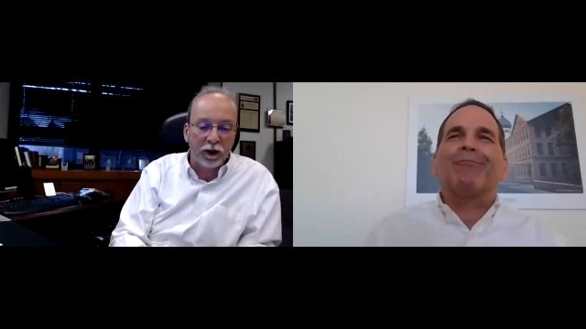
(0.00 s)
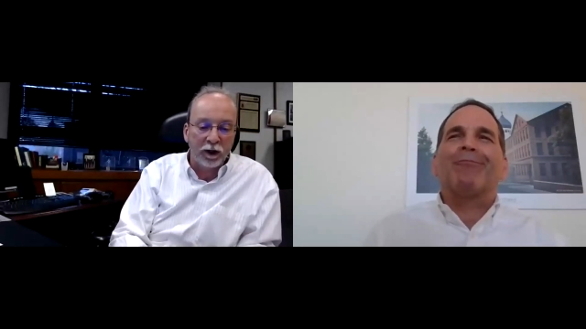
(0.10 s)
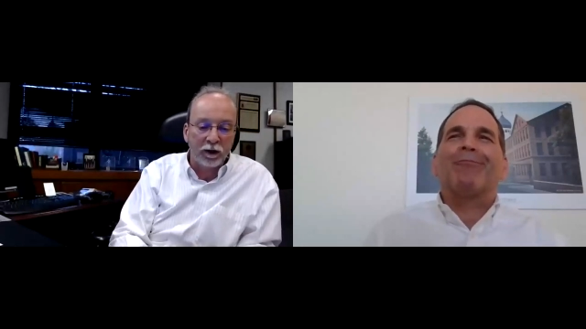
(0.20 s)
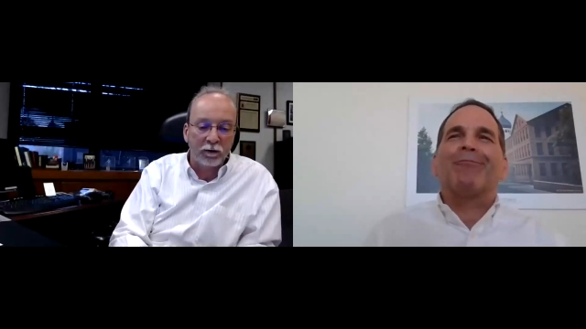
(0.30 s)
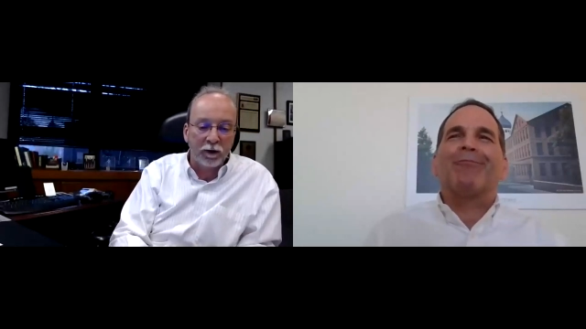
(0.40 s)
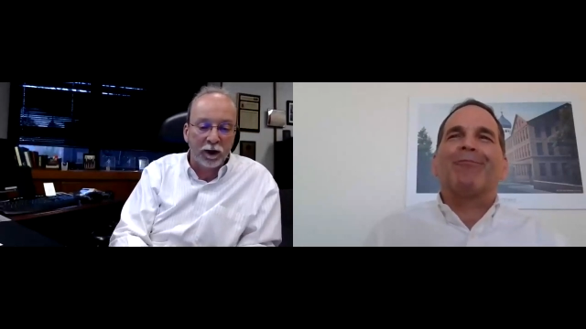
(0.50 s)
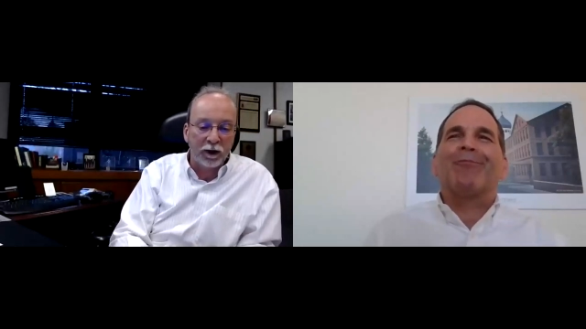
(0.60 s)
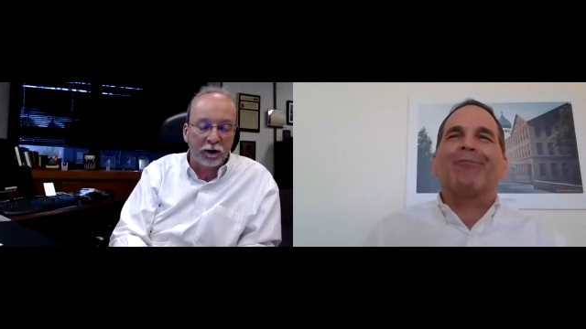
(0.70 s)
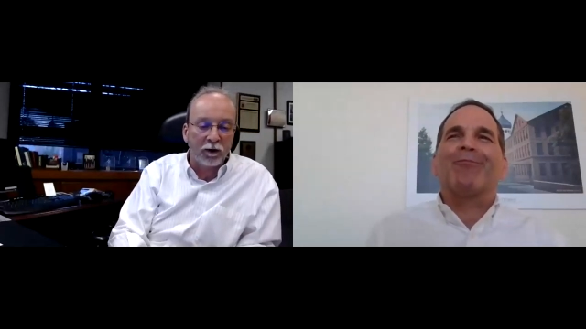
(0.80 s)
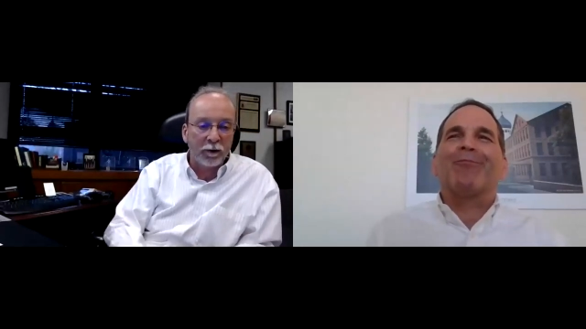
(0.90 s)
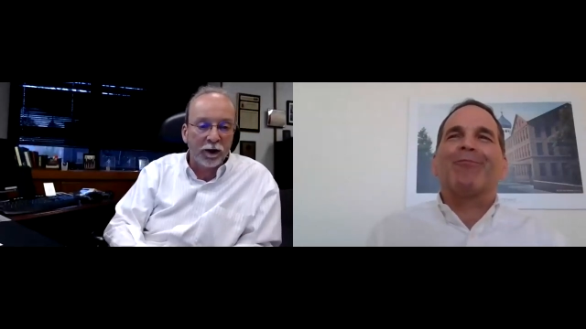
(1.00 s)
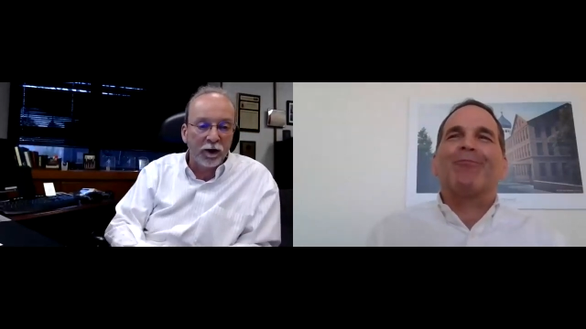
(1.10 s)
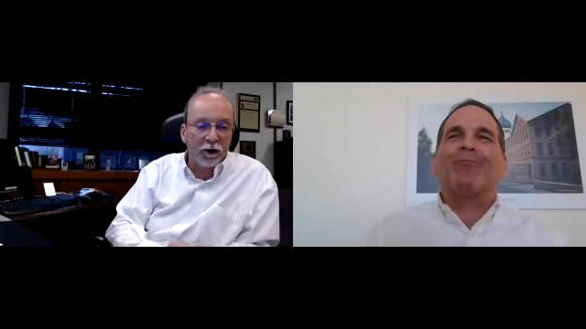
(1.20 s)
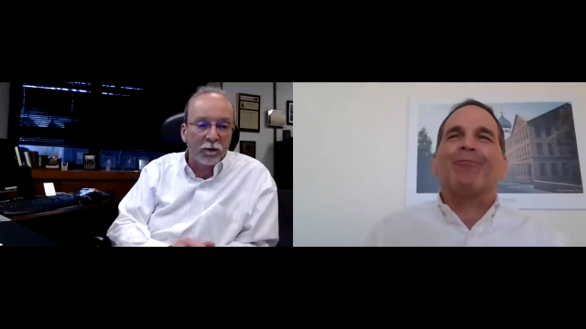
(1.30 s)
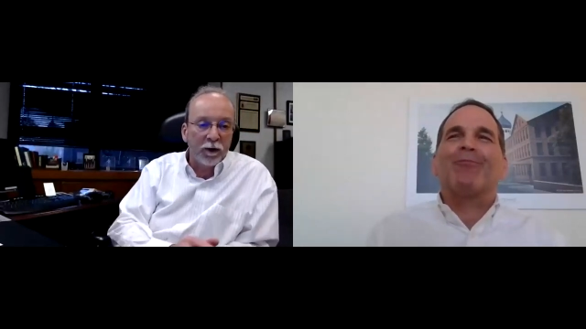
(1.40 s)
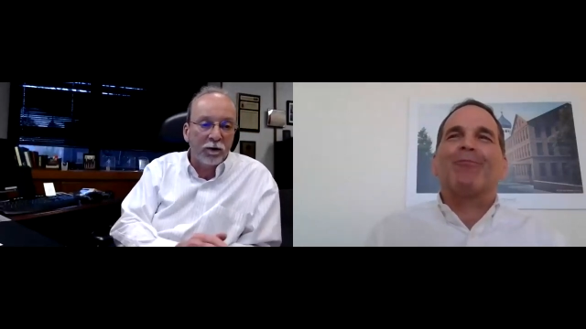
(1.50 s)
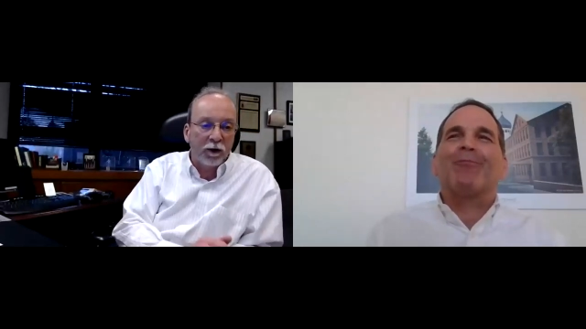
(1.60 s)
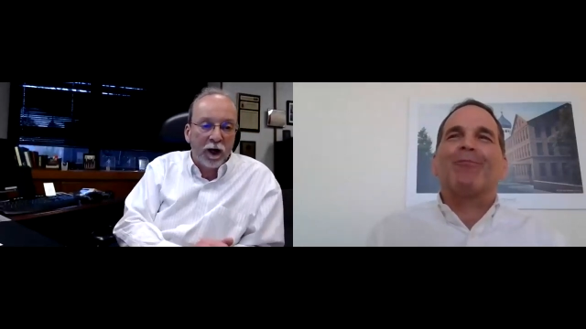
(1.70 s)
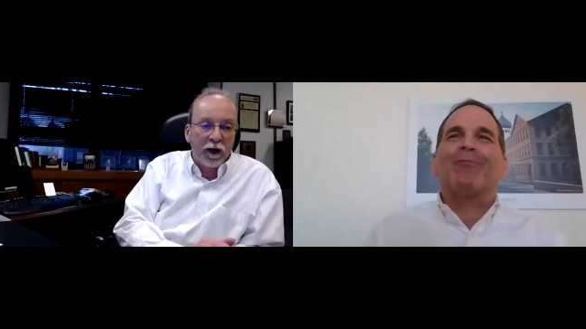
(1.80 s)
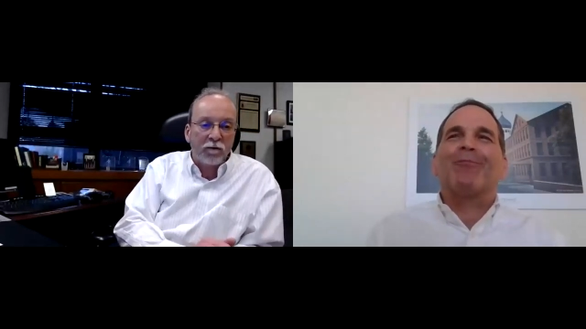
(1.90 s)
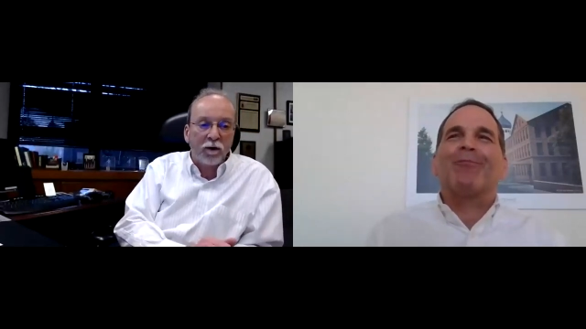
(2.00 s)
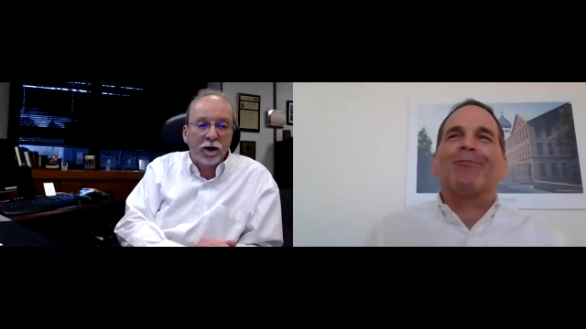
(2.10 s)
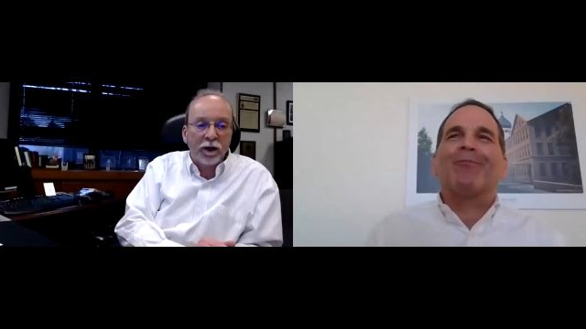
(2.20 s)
Speaker 1: uh, uh here at Goman New York, we do a lot of work on